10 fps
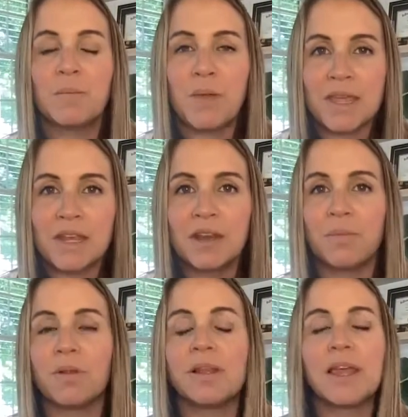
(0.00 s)
making
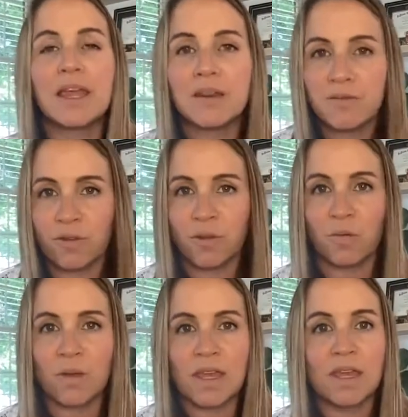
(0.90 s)
a plan for the
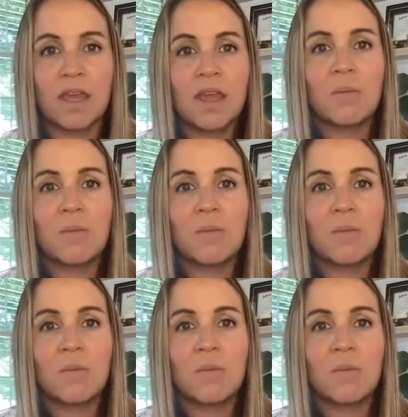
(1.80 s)
week,